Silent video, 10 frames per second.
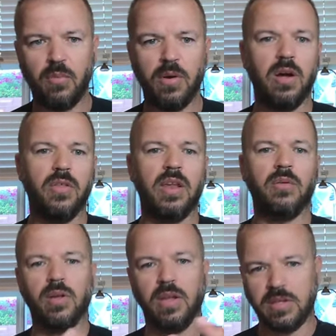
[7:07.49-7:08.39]
We know that
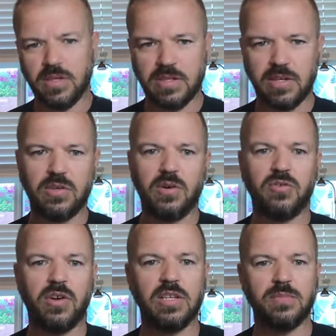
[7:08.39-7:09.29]
it releases these
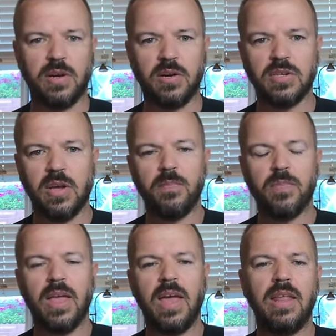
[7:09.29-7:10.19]
neurotransmitters,
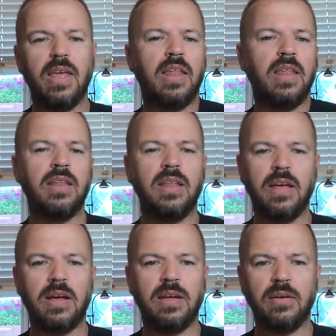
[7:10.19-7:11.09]
and then
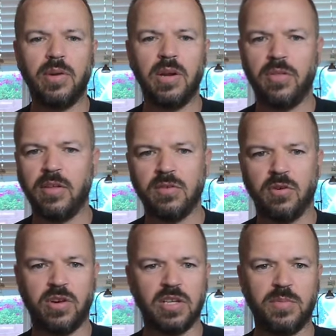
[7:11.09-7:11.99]
we know that these
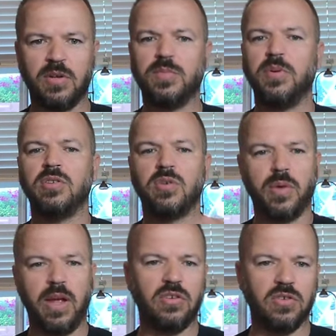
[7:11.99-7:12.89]
neurotransmitters produce a
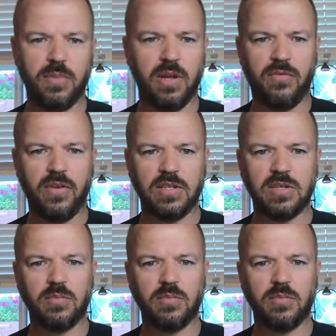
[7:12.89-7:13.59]
range of benefits.